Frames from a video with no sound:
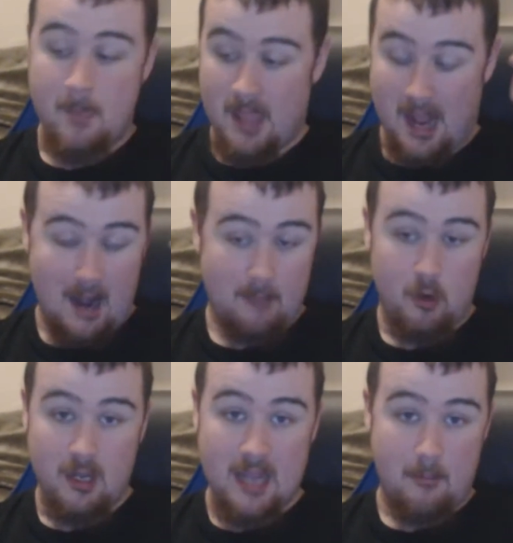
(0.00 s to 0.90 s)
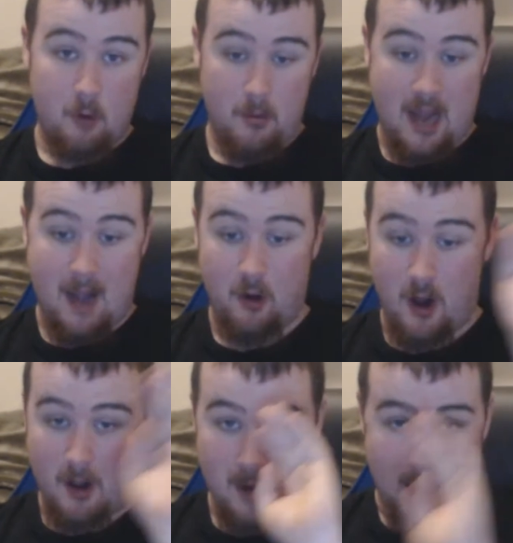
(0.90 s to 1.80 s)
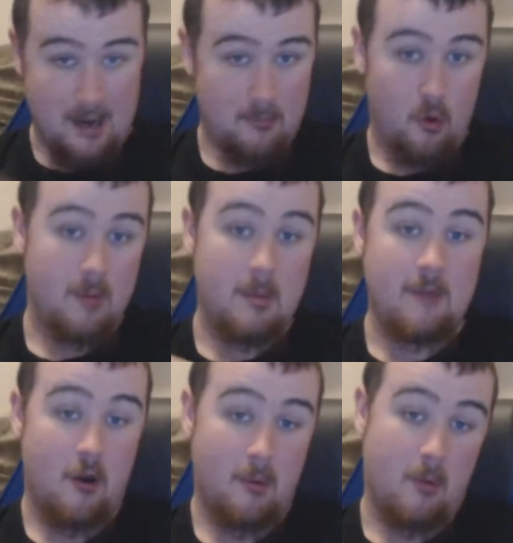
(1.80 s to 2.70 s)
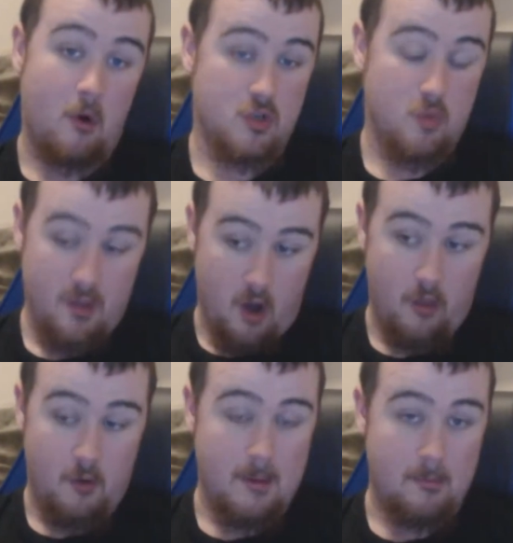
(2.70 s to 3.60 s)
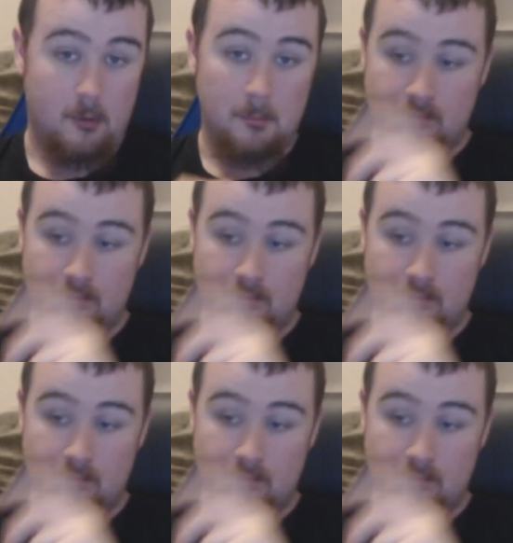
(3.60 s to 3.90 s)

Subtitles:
I'm going to get a proper camera up, and I'm going to be filming bokksu with other people.